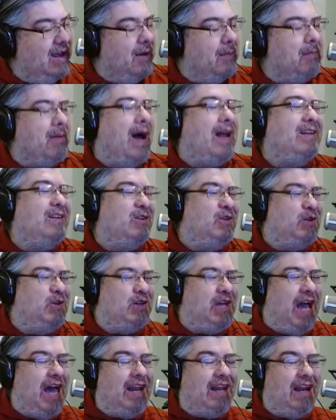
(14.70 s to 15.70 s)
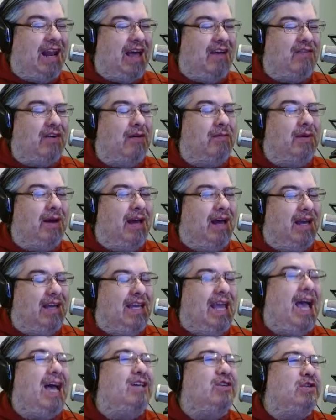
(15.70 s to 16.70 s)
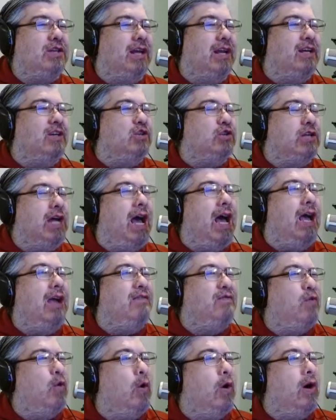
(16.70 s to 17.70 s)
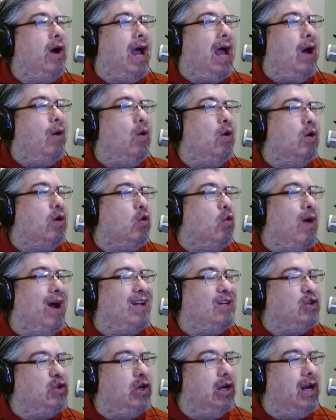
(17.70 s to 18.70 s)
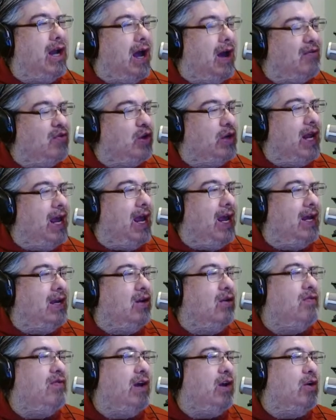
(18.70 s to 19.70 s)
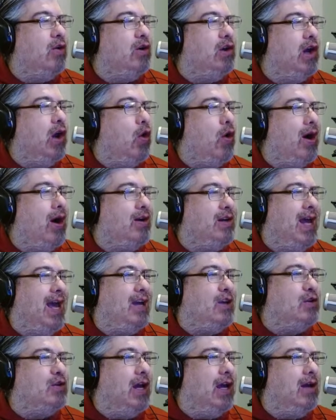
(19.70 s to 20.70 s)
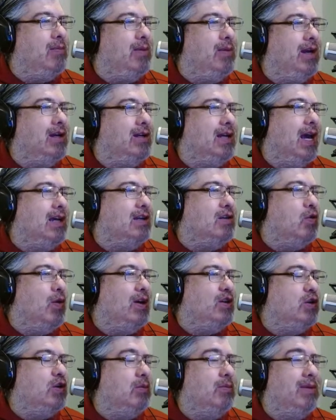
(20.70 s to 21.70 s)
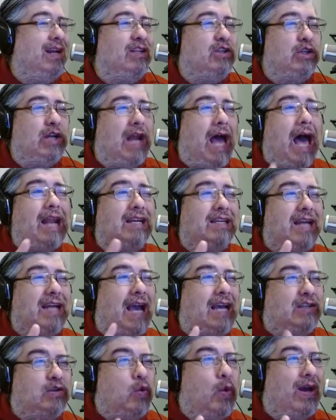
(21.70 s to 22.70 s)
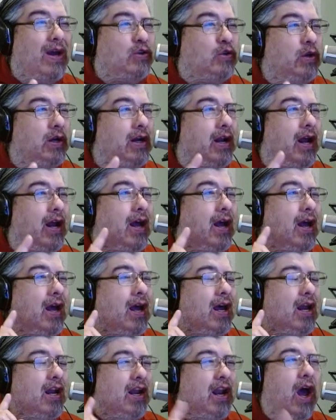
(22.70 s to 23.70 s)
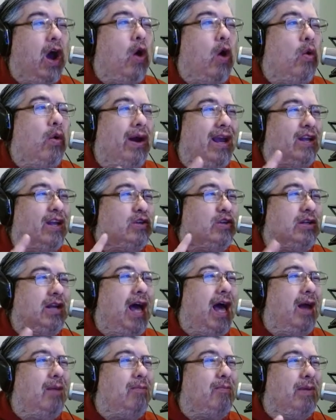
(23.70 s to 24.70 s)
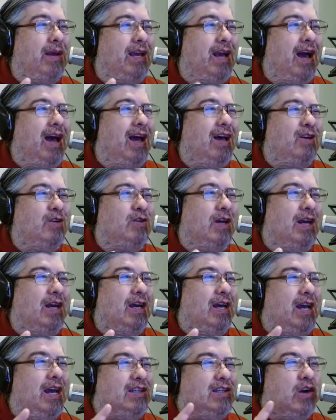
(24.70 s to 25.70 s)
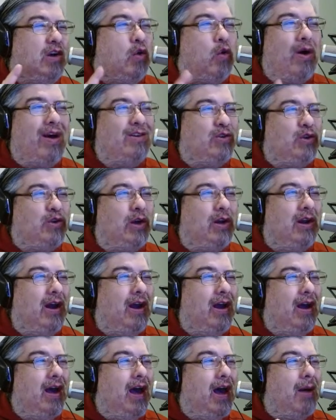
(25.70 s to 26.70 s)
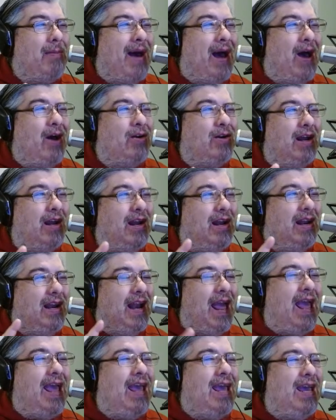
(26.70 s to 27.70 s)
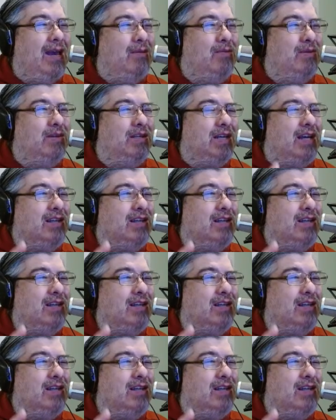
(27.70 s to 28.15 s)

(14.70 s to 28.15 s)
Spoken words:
Buttons, gotta love them. Yes, it is time for our question of the day. And you'd figure, you know, on tax day, it'd be a tax question, but it's not a tax question. No, it's not, because it's a question about names.